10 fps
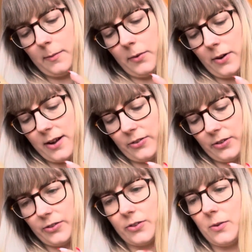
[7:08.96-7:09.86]
Not
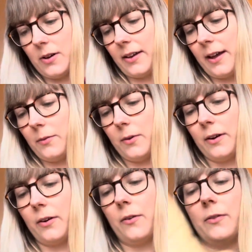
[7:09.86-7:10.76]
actually sure, again, where
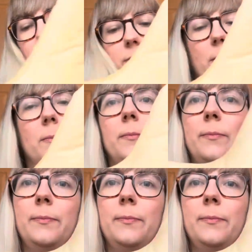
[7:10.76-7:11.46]
I got this from.